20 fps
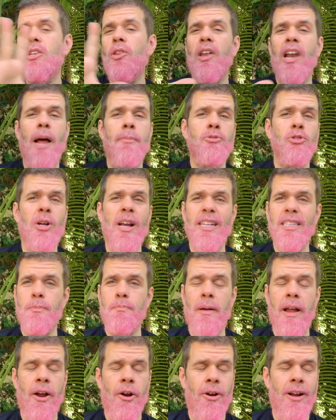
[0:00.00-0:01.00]
so that I'm
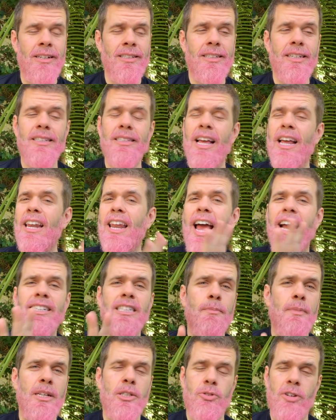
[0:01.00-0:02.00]
transparent because I like
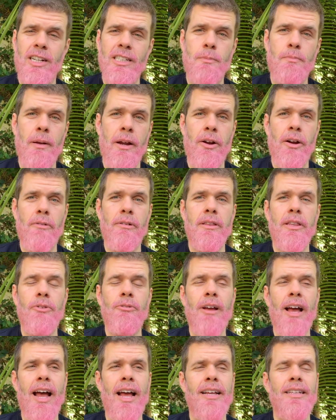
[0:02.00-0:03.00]
to be transparent with you
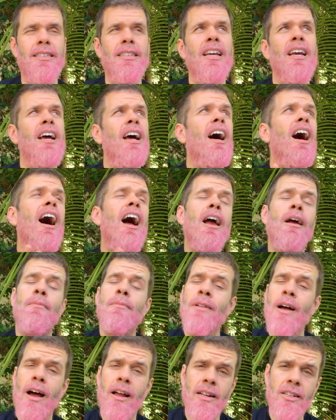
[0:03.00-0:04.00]
guys. I
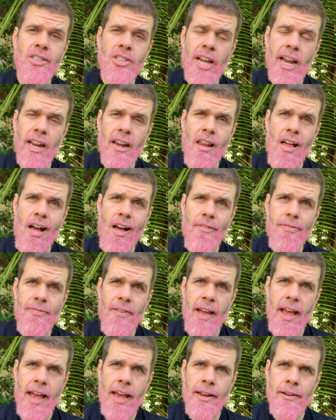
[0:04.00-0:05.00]
am not a J Law
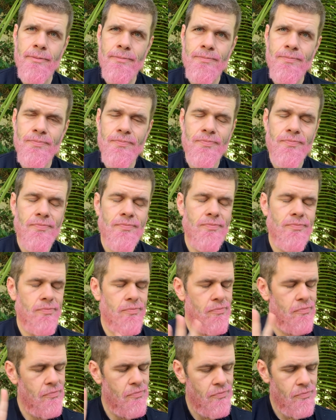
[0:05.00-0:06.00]
fan.
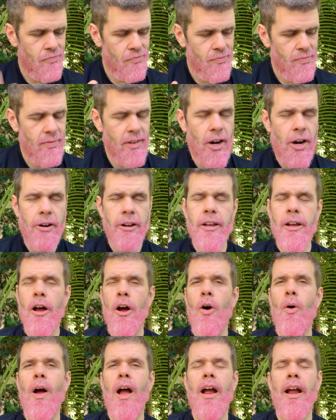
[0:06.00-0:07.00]
There you
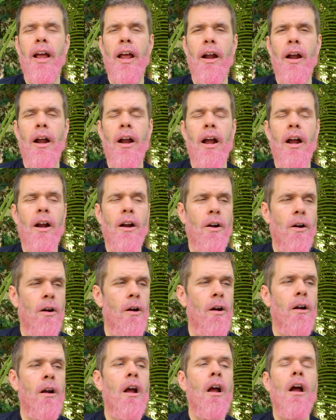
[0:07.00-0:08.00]
go. A hurt, I
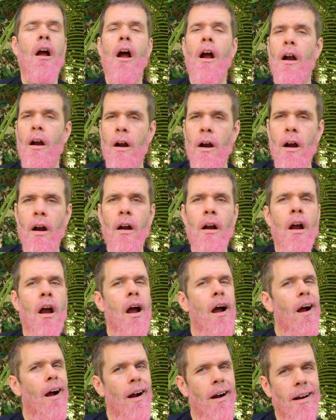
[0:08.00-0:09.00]
hurt, I hurt,
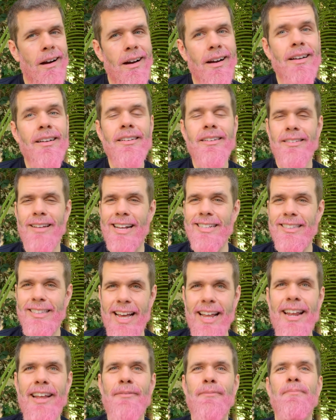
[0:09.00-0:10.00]
I hurt. I
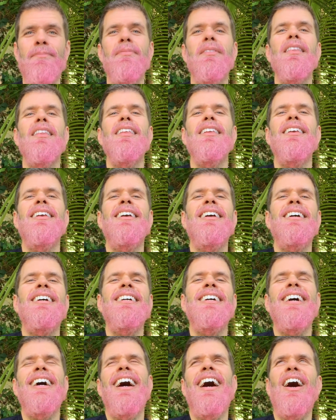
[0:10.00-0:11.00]
said it.
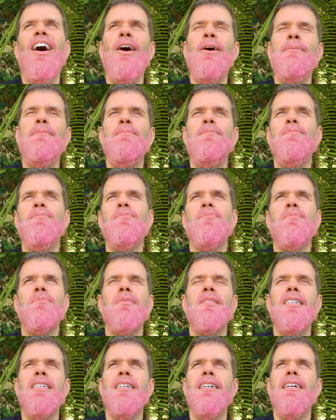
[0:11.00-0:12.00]
Um,
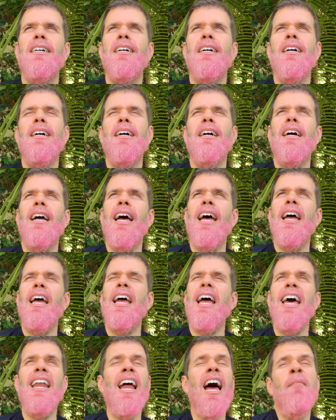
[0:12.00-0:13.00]

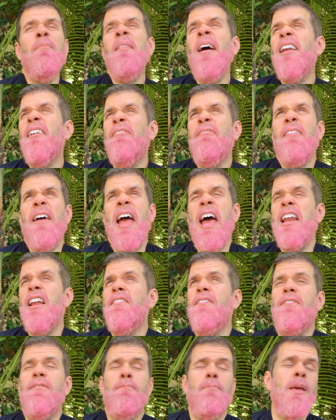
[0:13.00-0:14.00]
and I'm not a fan
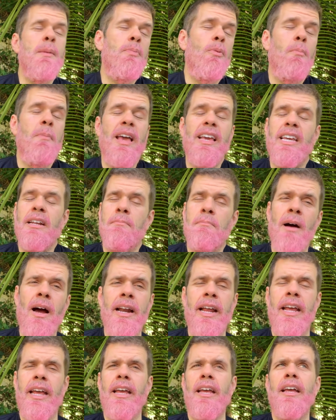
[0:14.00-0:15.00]
of people making
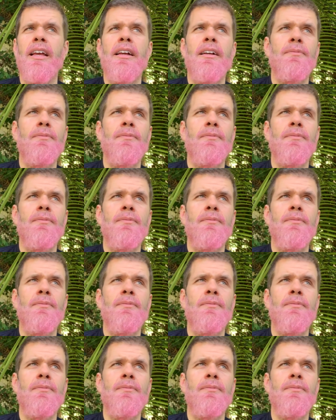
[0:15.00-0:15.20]
money.